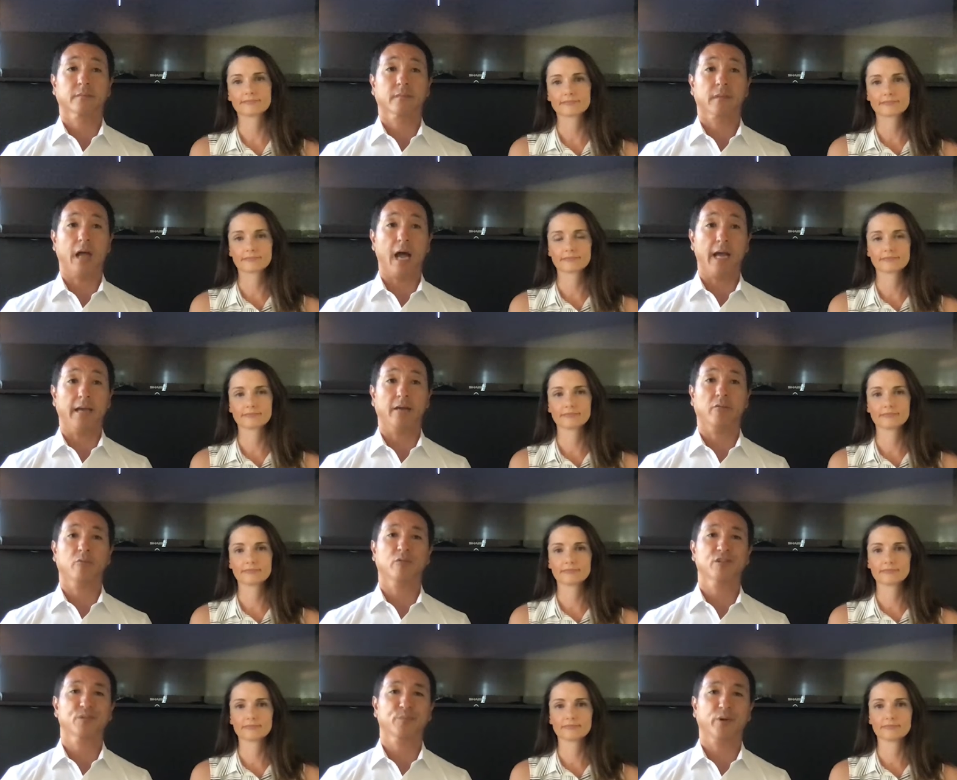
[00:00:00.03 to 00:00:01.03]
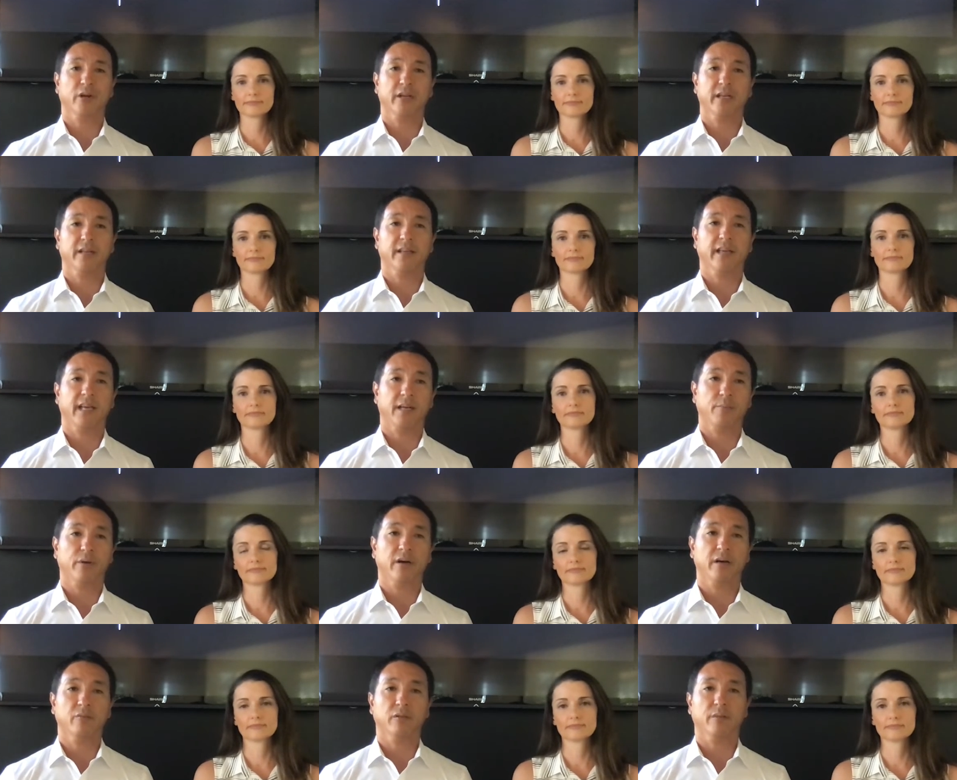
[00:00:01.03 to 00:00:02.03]
Speaker 1: Hi, we're Sparky and Katie
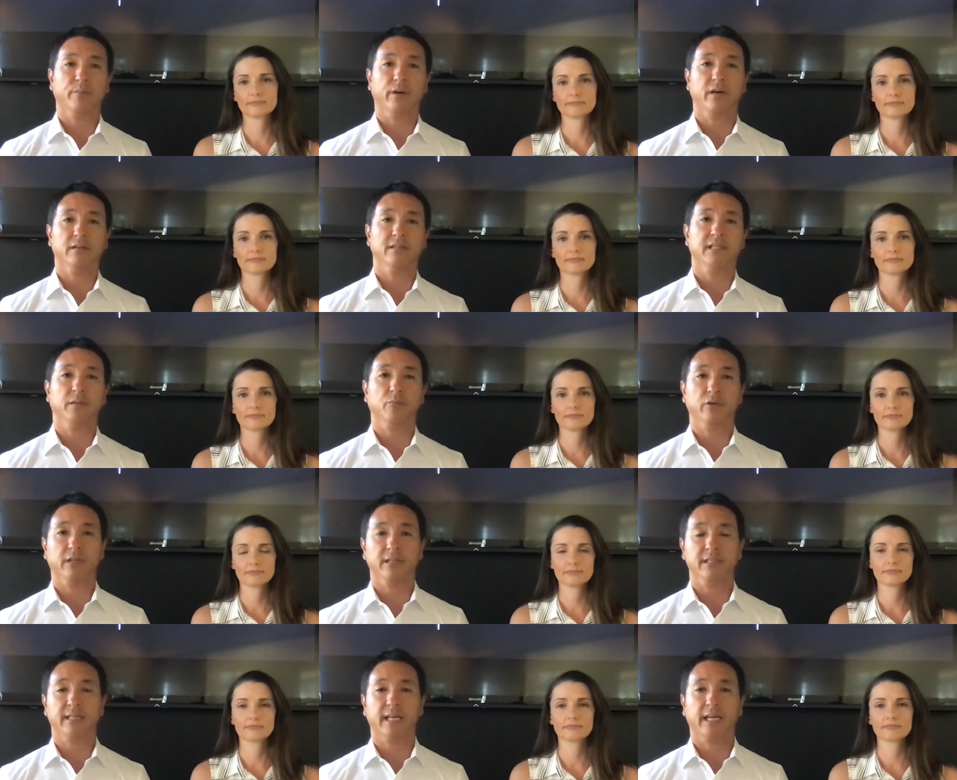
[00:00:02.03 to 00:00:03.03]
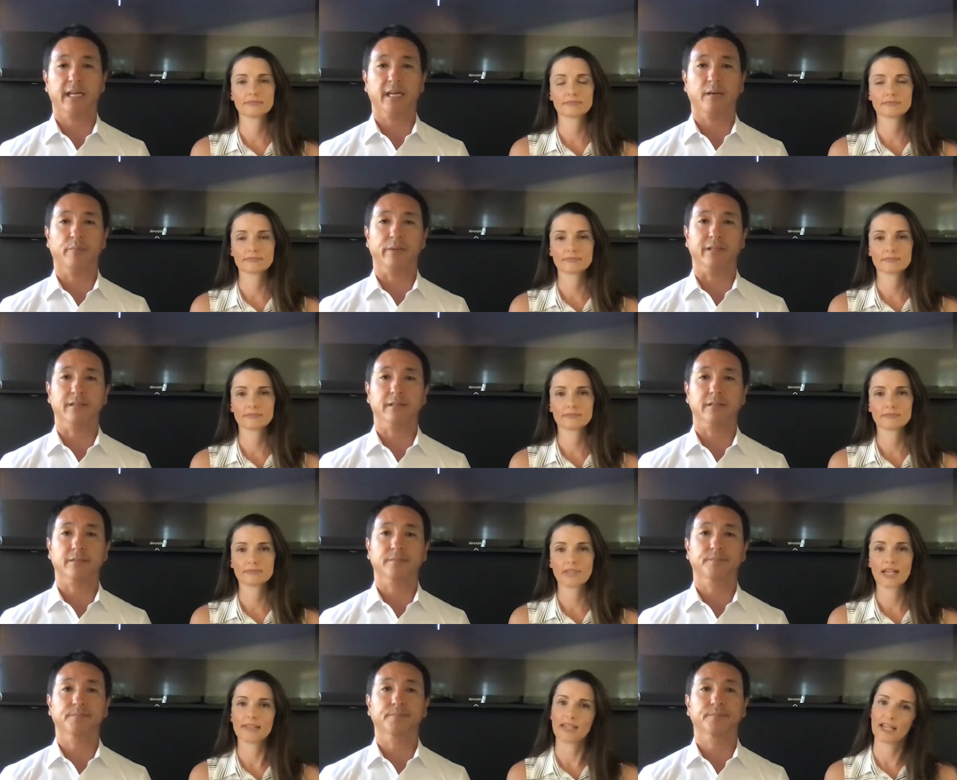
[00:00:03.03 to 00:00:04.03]
Pond with Pond Team Real Estate at Compass.
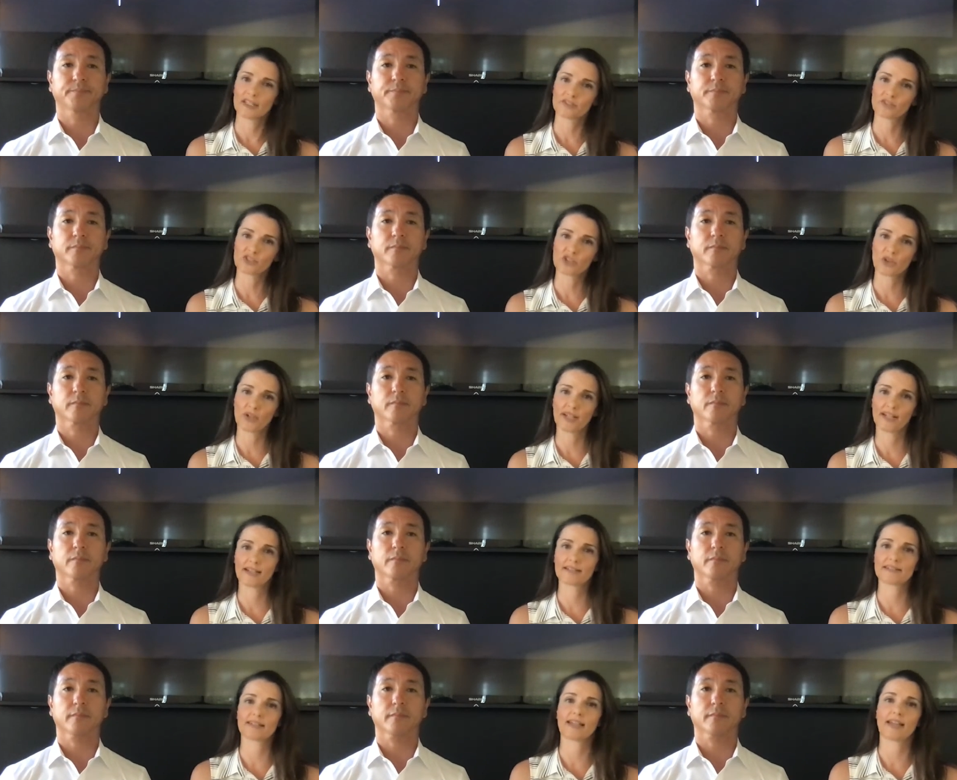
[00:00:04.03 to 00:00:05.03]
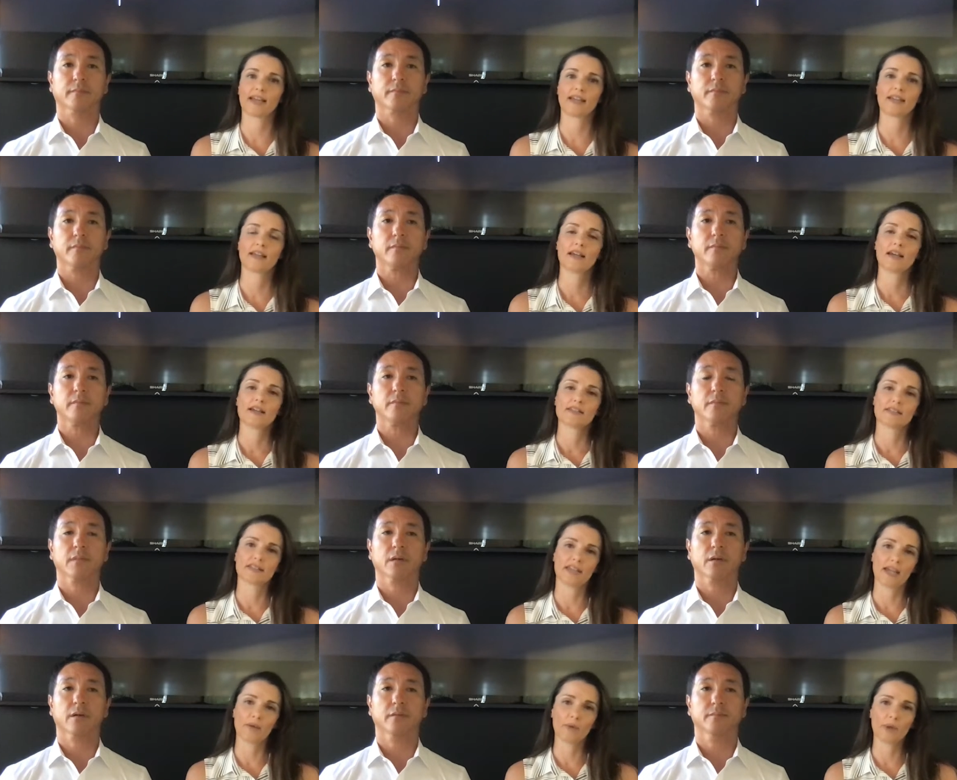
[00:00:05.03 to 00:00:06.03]
Speaker 2: Thanks for joining us again.
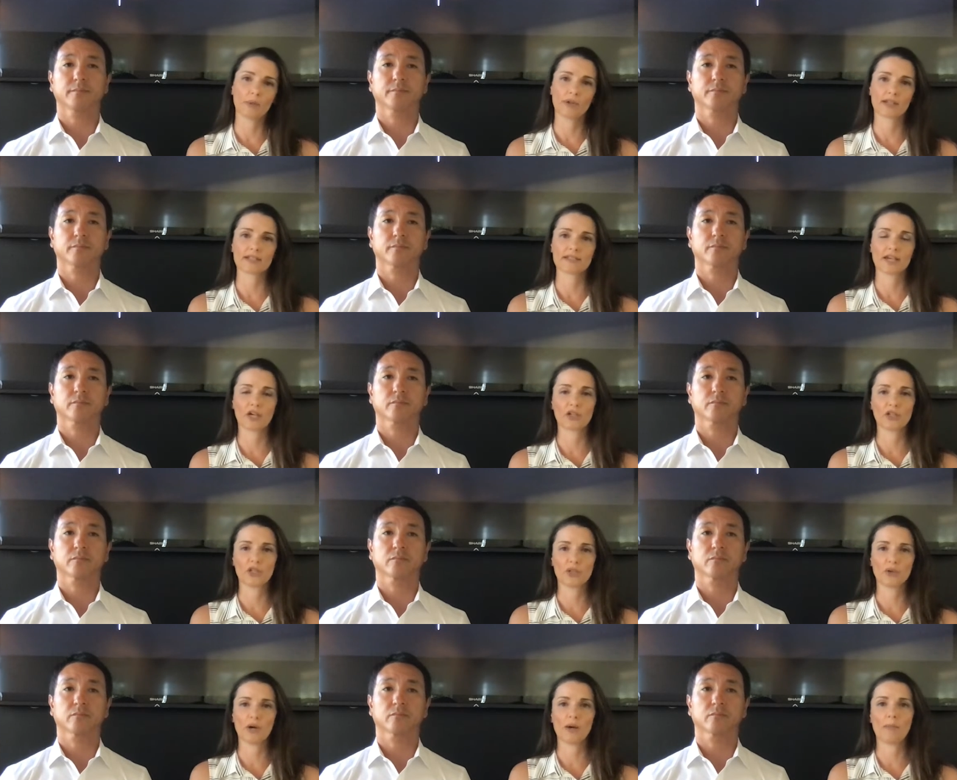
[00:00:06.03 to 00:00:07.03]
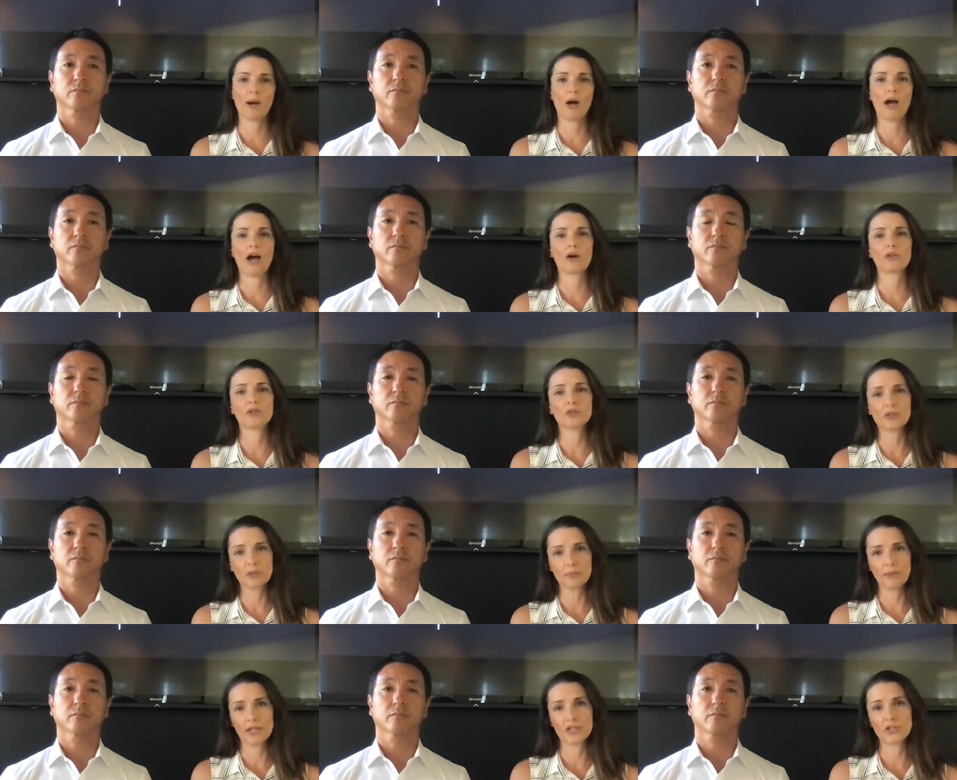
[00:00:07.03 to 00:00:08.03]
Today we want to tell you about how you
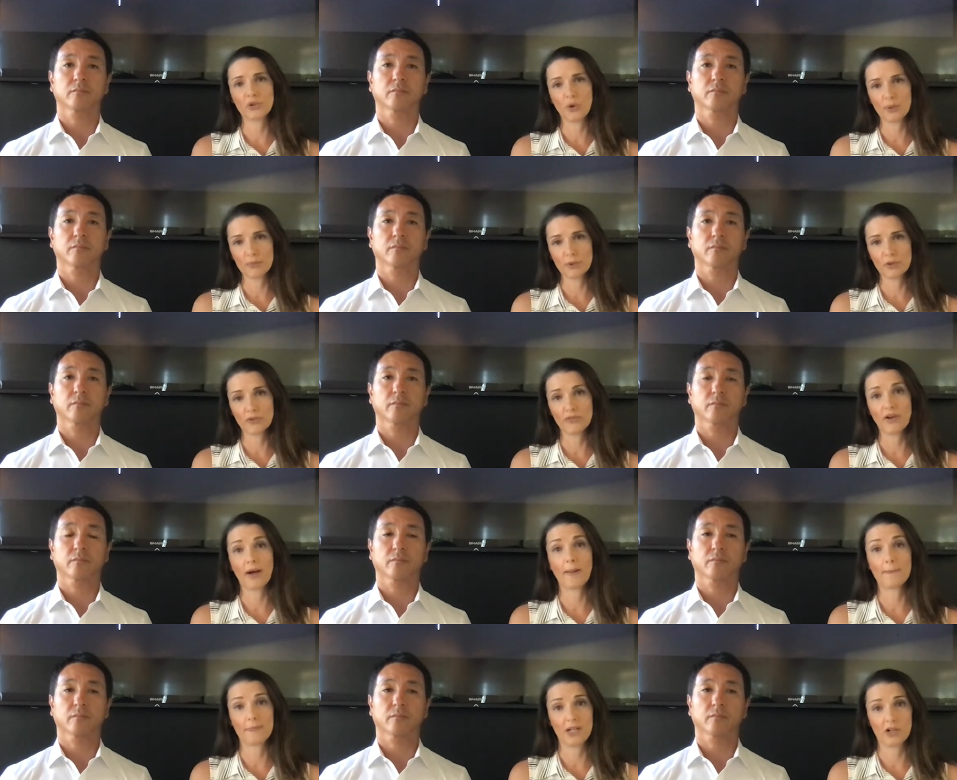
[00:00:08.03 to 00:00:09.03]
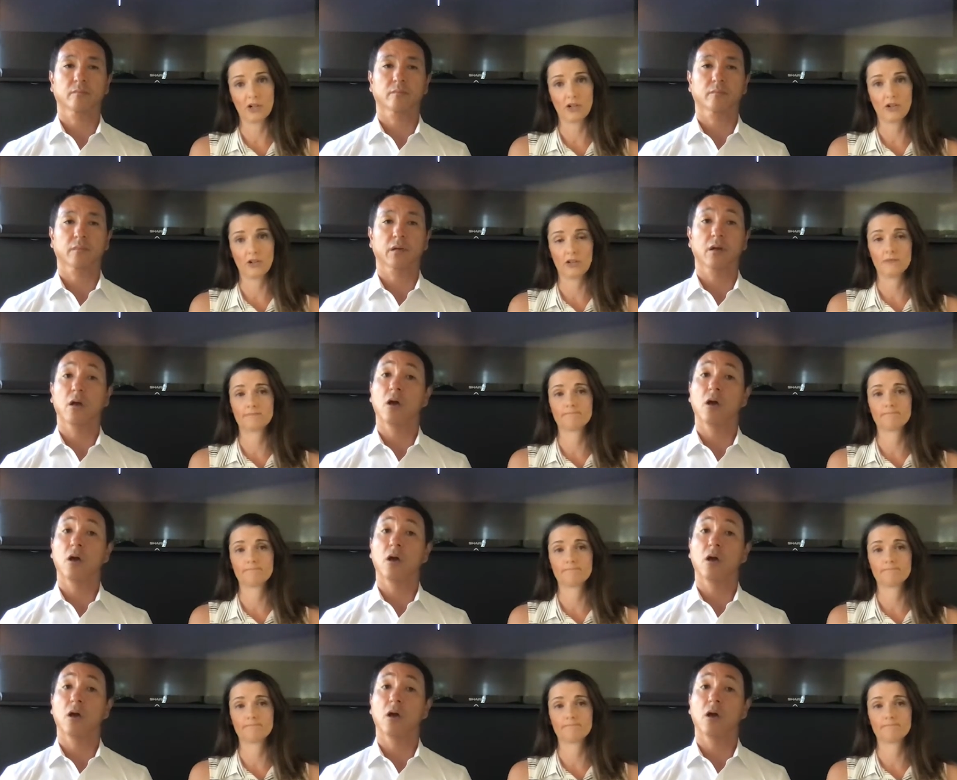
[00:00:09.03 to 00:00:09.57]
can make your move a miracle.